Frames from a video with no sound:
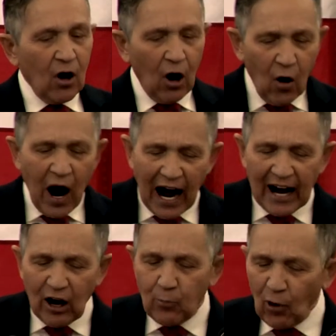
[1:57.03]

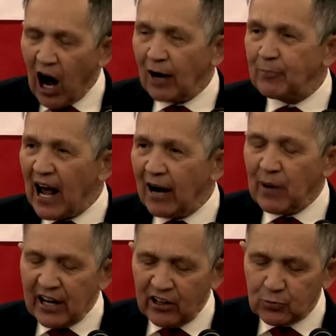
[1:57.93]
Ohio broadband
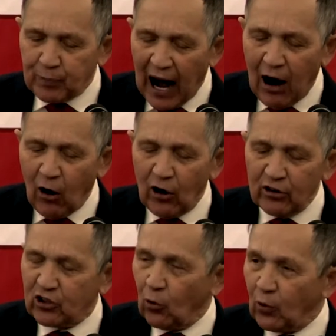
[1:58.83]
means power
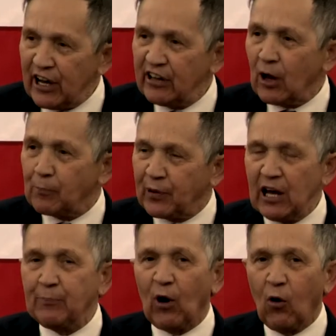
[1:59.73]
to we the
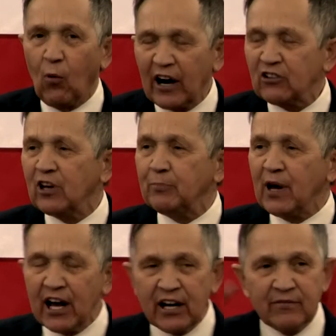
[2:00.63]
people. What does it
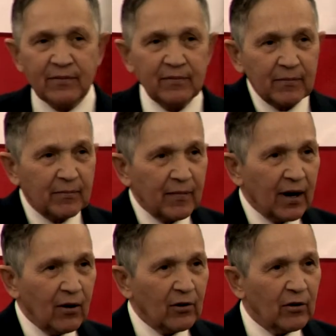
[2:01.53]
mean?
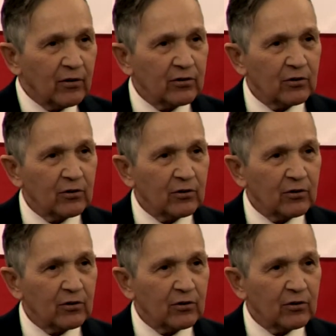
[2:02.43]
Power to